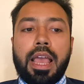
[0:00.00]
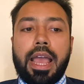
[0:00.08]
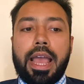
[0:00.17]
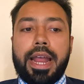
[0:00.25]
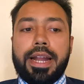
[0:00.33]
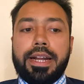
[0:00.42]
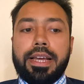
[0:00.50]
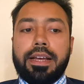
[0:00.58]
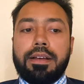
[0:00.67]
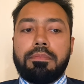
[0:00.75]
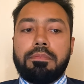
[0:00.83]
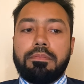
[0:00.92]
and
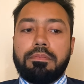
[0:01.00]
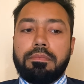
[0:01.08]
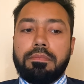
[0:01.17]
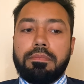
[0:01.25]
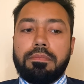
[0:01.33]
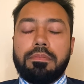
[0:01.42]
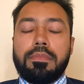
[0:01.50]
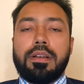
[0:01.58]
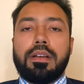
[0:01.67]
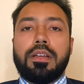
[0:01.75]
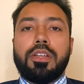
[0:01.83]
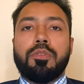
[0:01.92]

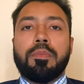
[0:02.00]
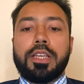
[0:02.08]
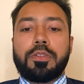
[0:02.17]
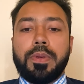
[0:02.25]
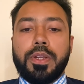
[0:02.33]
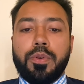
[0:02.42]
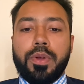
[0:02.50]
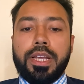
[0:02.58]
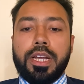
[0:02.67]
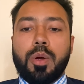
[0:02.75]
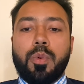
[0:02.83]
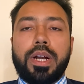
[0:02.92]
you must be
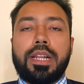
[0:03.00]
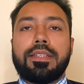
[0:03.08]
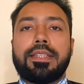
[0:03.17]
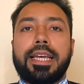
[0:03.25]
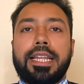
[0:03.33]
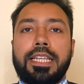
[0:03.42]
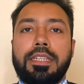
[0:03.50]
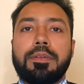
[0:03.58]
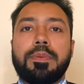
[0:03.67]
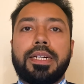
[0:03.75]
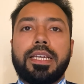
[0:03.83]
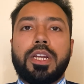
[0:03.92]
knowing what is the
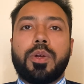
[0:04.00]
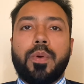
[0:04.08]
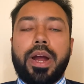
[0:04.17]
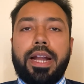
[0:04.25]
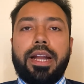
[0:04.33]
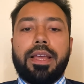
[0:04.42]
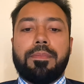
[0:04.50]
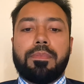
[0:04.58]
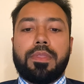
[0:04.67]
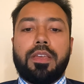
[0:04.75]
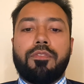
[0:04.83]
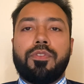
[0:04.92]
eligibility required
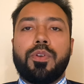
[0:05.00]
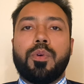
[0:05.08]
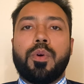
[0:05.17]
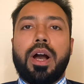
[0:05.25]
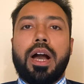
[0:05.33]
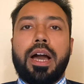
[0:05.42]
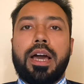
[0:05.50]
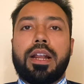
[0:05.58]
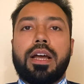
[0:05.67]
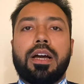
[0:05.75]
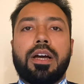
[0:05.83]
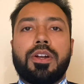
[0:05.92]
if you
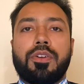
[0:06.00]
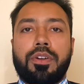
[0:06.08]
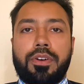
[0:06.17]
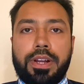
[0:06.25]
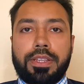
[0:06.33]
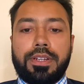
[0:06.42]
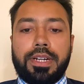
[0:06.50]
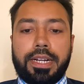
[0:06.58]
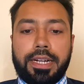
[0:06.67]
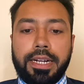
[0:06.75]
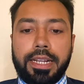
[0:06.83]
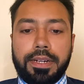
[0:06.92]
are a non-resident
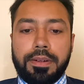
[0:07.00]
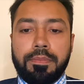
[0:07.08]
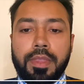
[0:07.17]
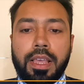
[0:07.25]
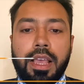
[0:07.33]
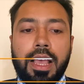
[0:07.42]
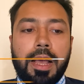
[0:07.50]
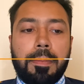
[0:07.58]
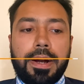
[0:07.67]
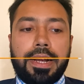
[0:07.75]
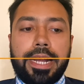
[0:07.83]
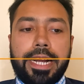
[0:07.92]
Indian.
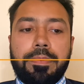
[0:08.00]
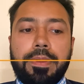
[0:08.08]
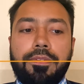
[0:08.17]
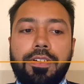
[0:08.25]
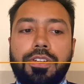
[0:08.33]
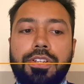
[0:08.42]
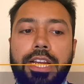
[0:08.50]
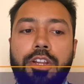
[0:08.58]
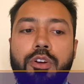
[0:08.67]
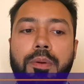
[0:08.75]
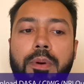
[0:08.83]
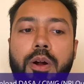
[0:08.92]
But let me first tell
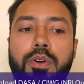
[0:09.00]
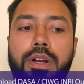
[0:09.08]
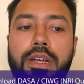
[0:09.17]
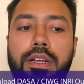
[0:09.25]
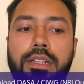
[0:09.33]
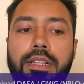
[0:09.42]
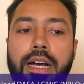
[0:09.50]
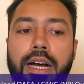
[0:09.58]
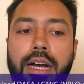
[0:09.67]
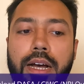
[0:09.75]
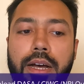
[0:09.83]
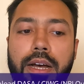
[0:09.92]
you about
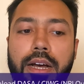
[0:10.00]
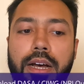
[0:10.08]
the